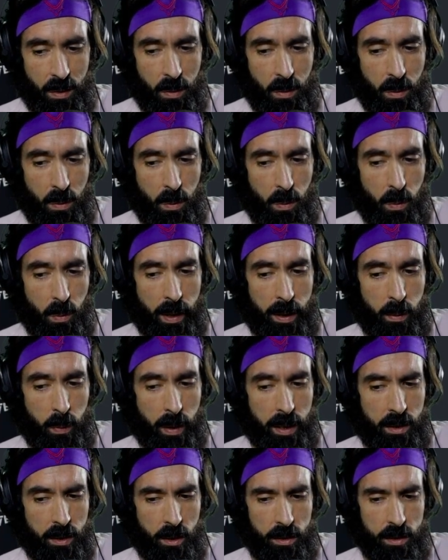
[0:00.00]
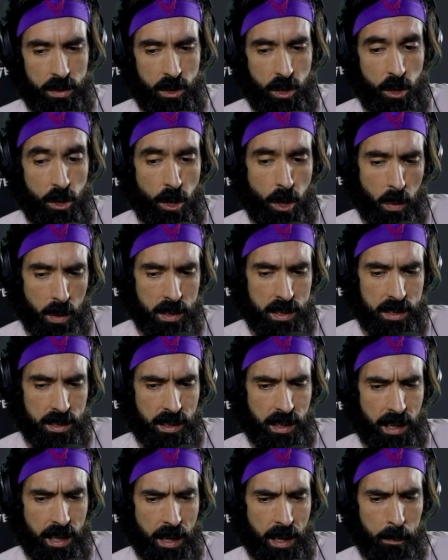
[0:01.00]
Wait, no. Do you know what's
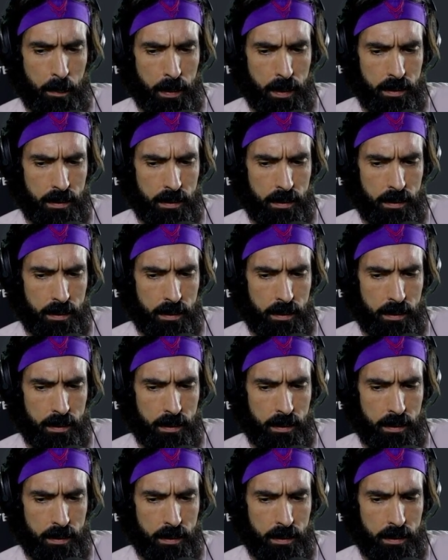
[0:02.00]
gonna happen?